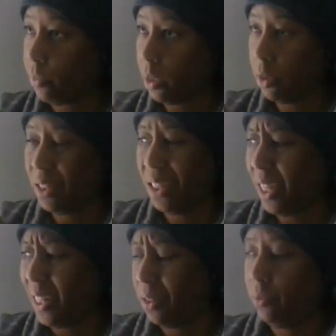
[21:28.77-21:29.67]
I don't think,
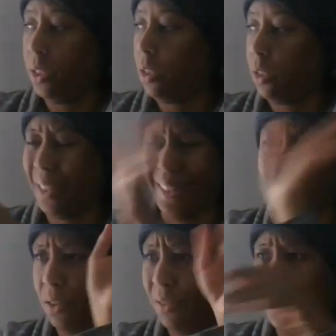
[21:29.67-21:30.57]
I don't know if they took checks. That
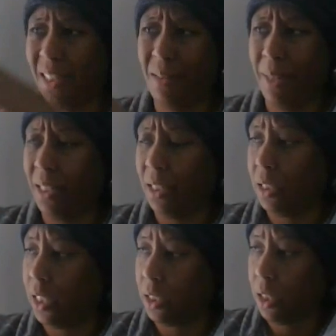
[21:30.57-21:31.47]
was the old days, they might have took
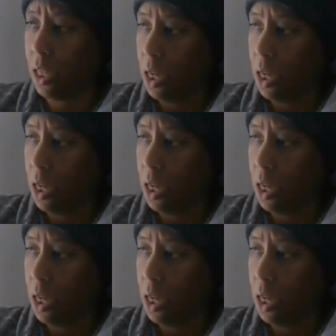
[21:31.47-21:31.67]
checks.